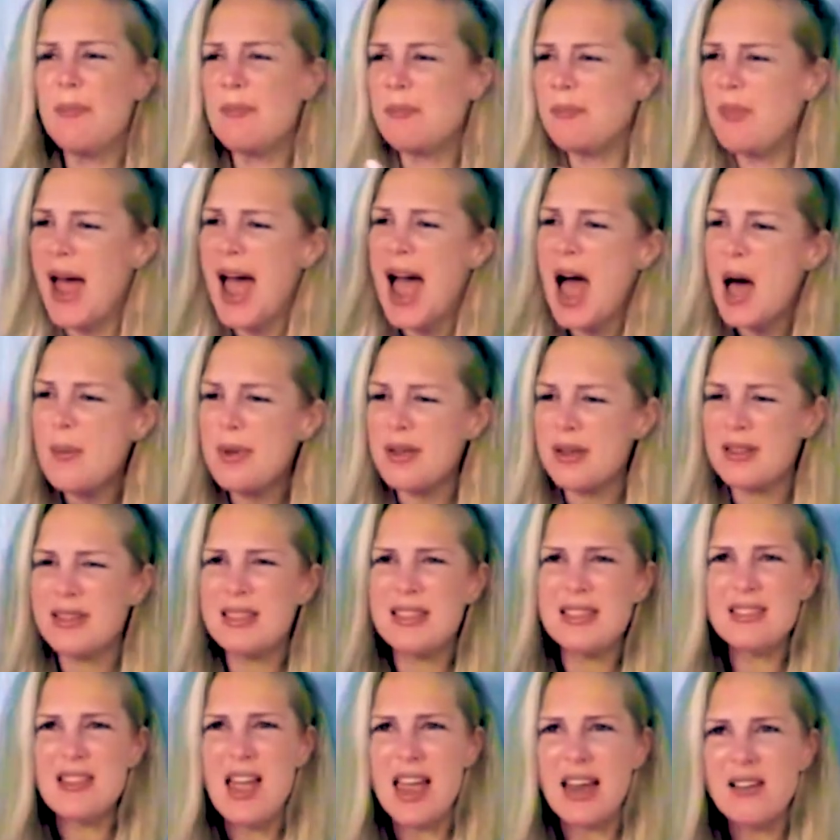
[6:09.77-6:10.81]
habits,
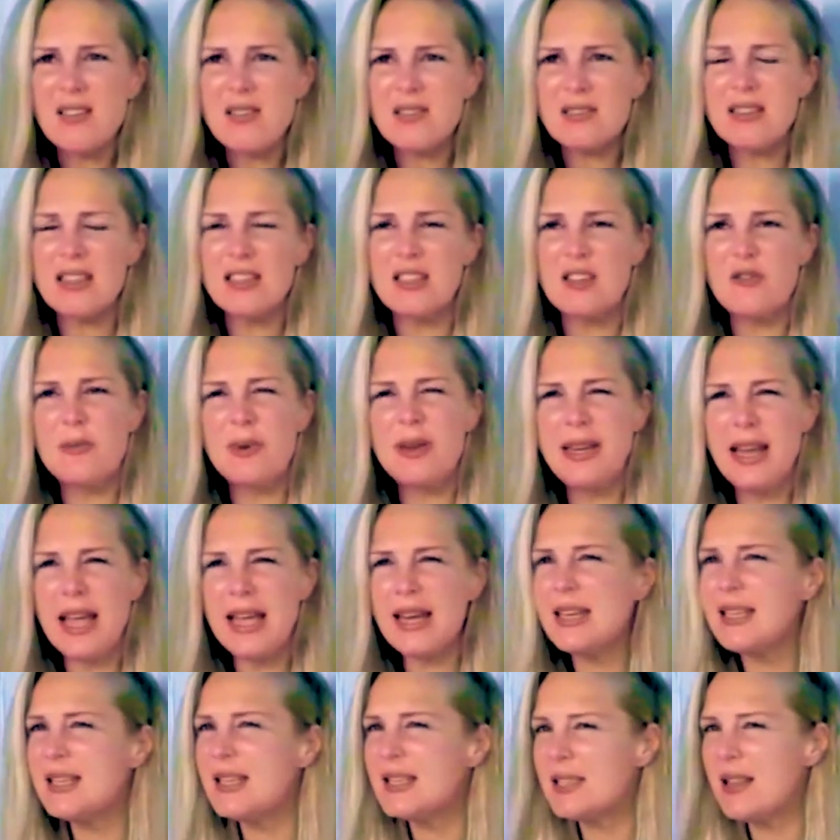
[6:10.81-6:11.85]
cycles that you've been
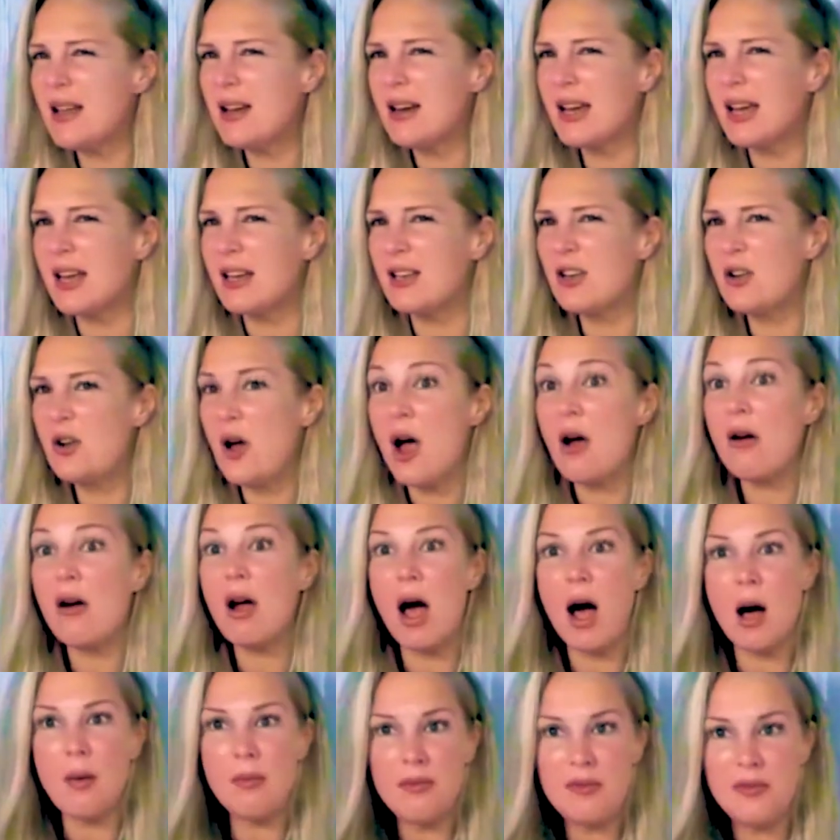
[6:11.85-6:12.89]
getting stuck in. You know, our
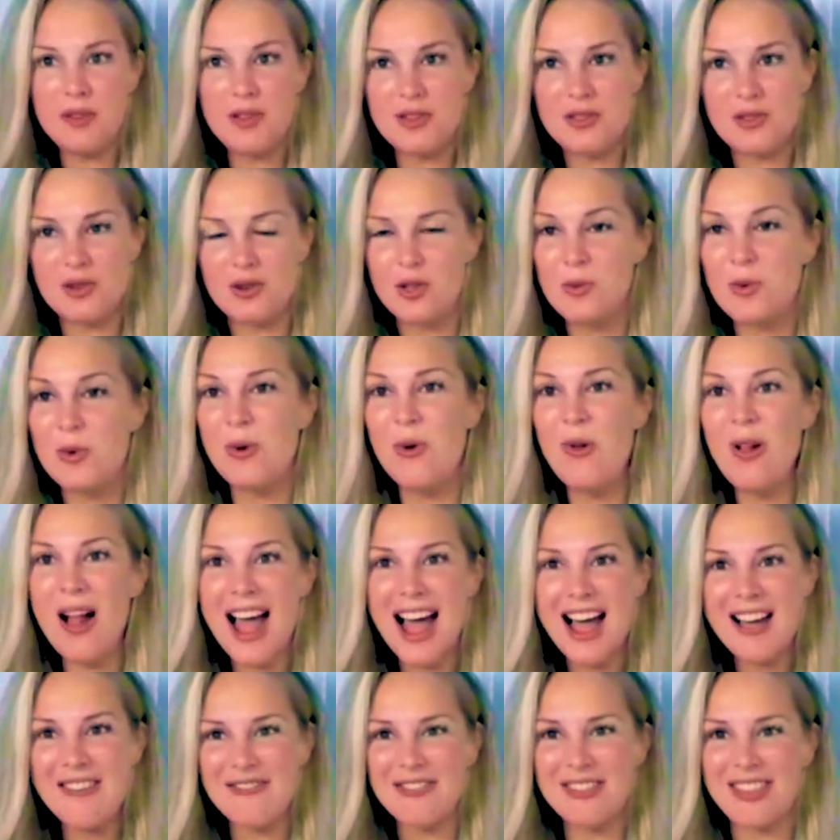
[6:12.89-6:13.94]
comfort zones, we all
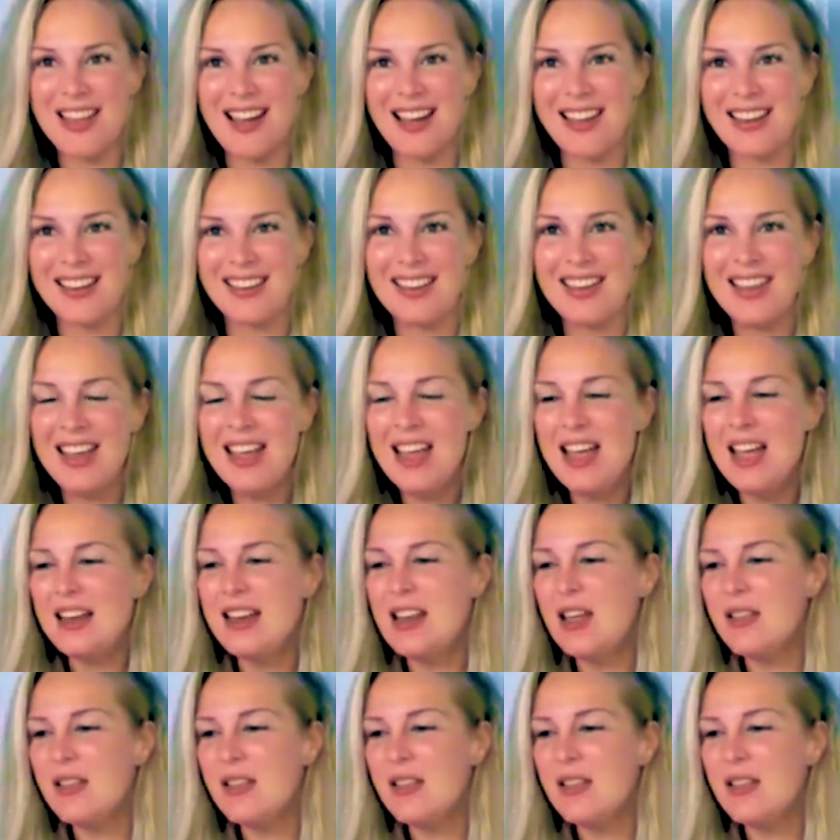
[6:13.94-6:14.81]
have that. Now,